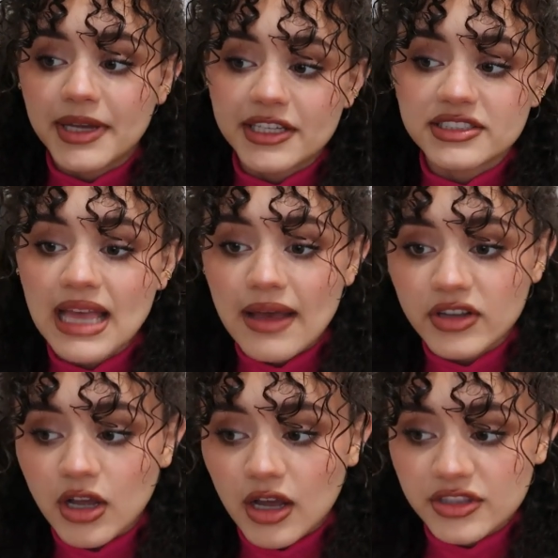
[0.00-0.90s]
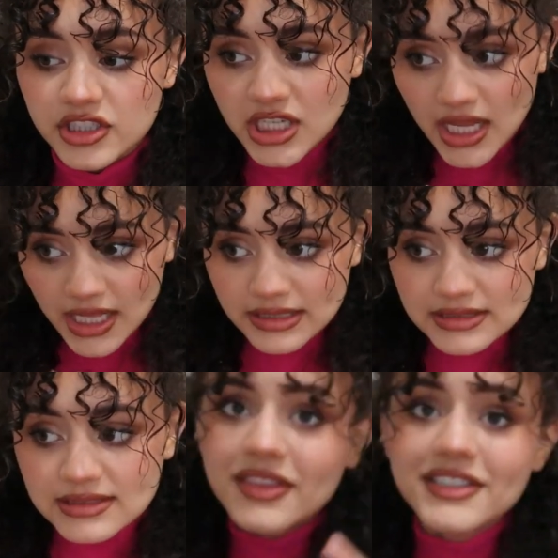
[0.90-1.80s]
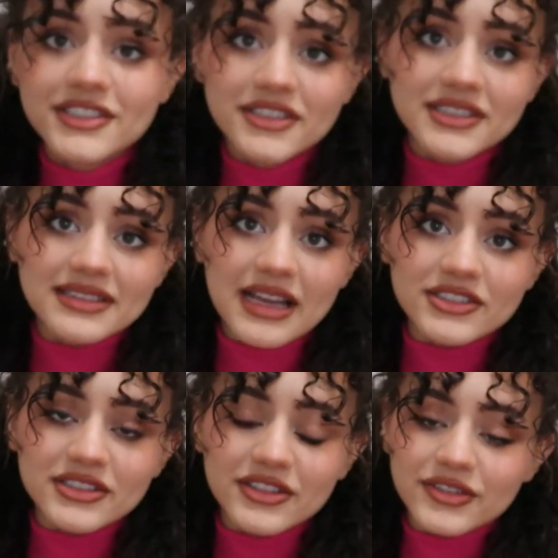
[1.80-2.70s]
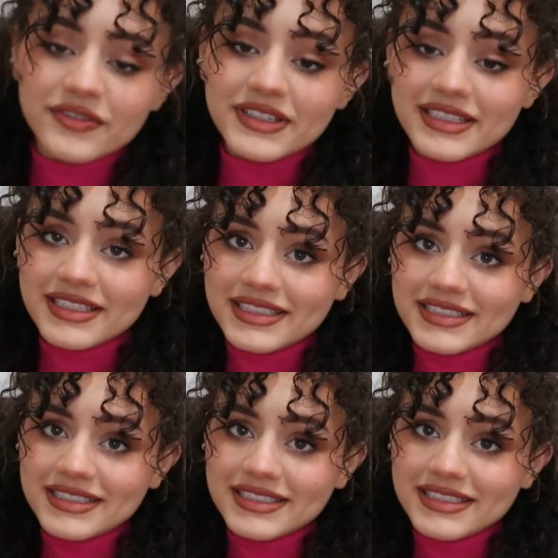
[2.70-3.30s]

but I just haven't gotten the chance. This shirt is actually thrifted.